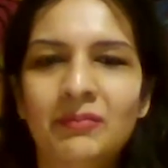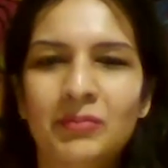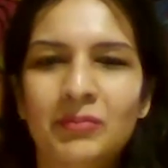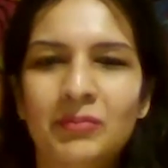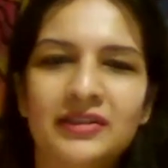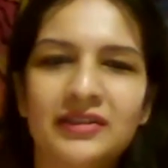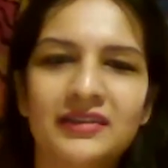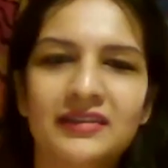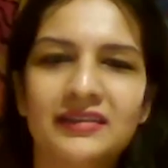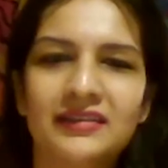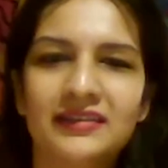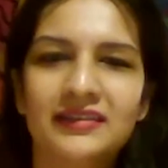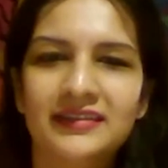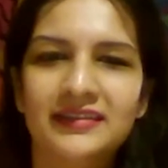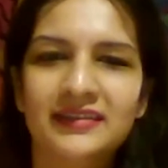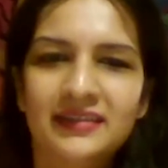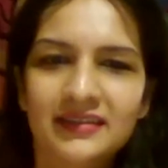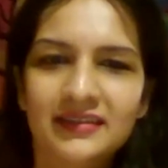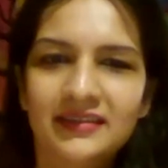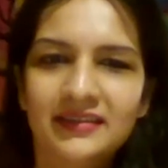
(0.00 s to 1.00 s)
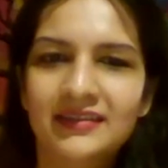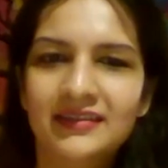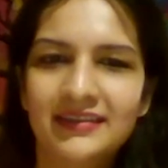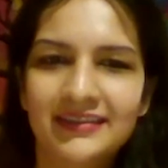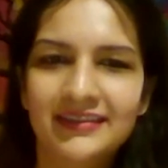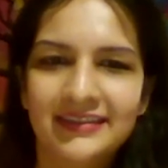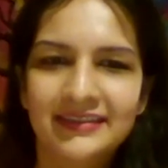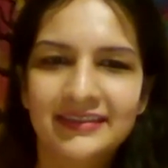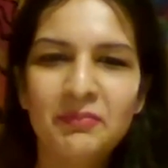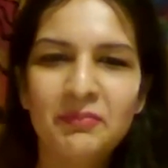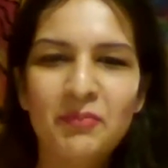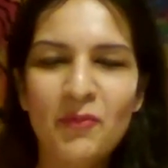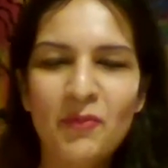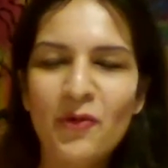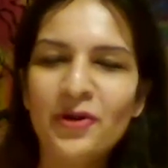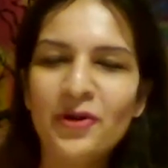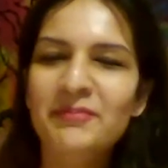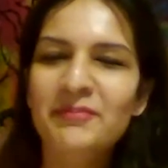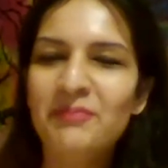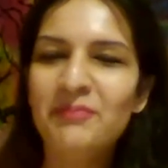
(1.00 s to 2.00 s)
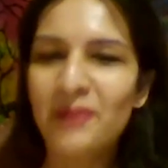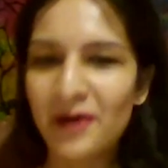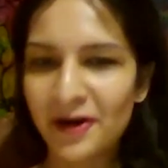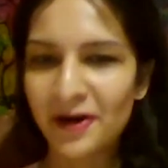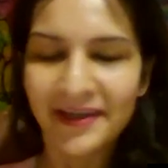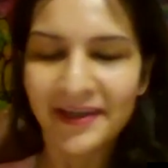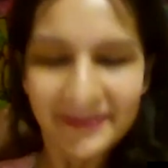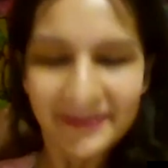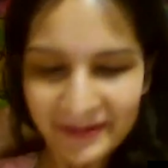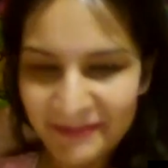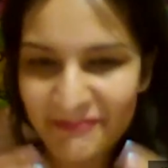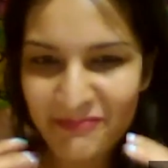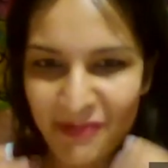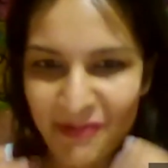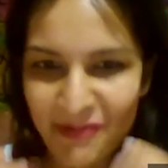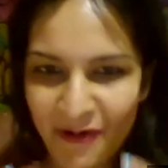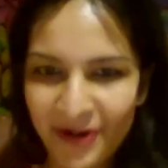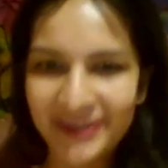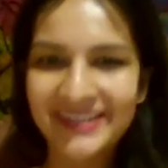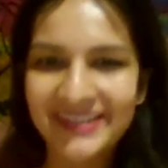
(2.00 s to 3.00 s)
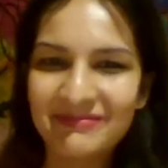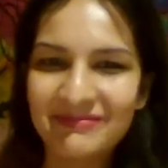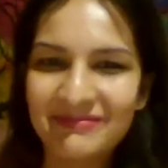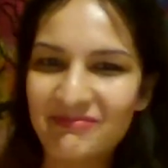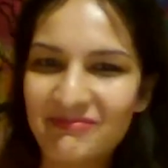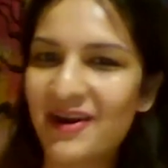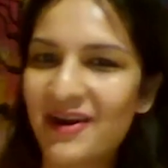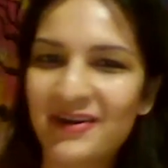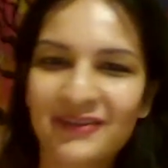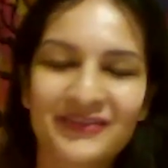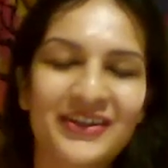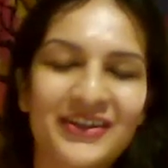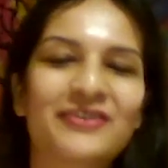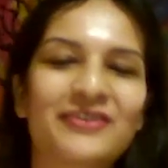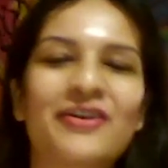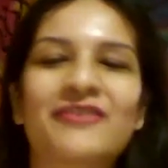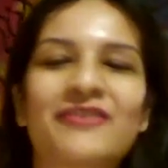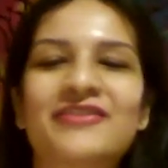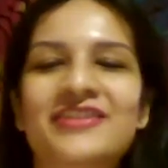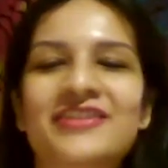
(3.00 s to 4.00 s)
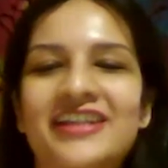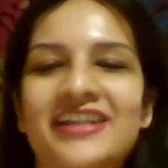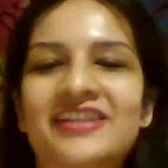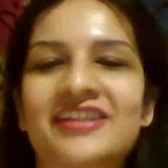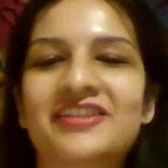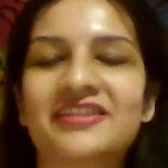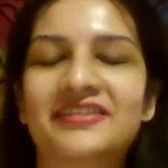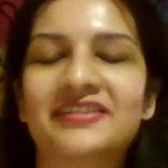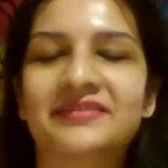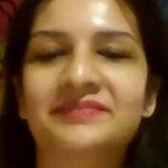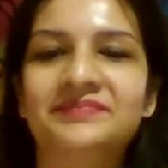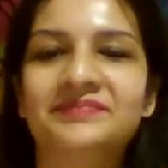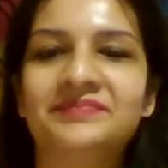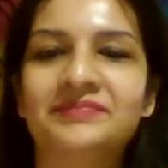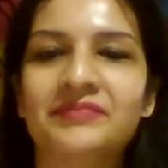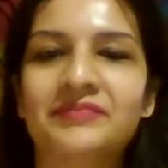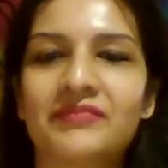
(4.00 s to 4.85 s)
But the more important part of that conversation